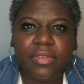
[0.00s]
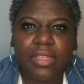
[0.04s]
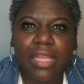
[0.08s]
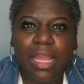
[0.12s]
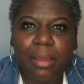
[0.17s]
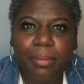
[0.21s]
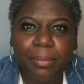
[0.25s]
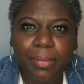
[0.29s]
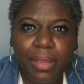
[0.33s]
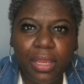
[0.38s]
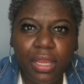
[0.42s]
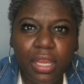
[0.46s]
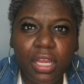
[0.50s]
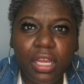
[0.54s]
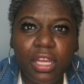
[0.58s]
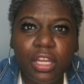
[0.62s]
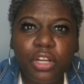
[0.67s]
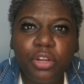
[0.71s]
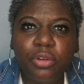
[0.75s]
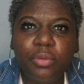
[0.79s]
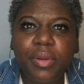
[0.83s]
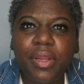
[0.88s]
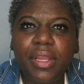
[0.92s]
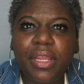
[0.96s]
I'm
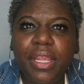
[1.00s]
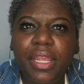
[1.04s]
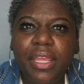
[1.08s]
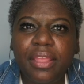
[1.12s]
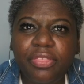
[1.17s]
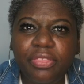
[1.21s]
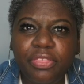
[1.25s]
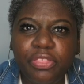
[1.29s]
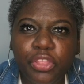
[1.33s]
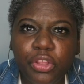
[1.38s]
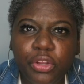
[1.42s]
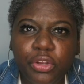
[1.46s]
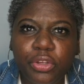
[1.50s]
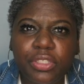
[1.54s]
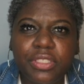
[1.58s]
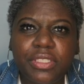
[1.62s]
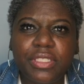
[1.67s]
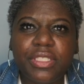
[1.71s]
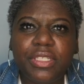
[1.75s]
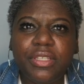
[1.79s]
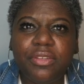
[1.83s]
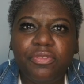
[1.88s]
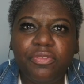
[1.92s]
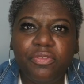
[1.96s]
hungering and
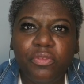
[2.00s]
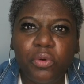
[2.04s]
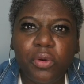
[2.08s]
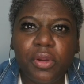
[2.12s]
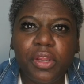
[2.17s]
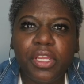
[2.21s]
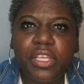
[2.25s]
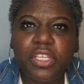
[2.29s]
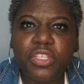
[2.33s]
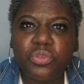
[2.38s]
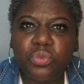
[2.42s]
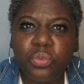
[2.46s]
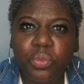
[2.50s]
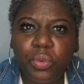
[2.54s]
thirsting for his